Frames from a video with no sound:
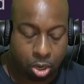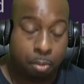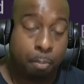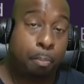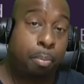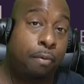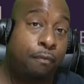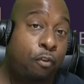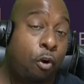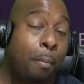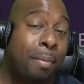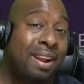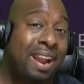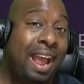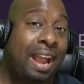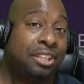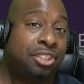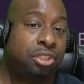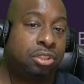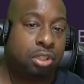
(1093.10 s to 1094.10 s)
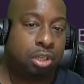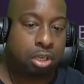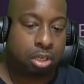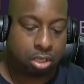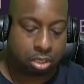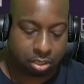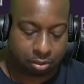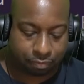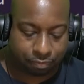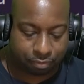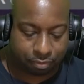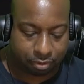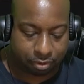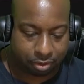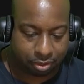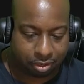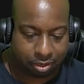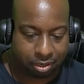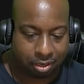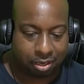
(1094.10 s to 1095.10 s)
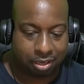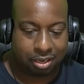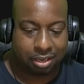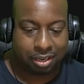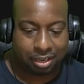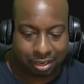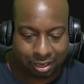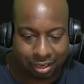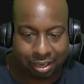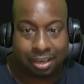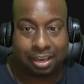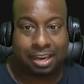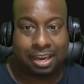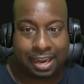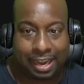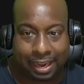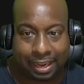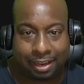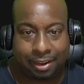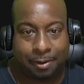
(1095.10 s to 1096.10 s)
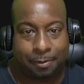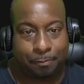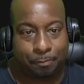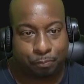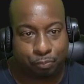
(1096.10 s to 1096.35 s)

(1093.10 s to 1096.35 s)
Perform an action of click.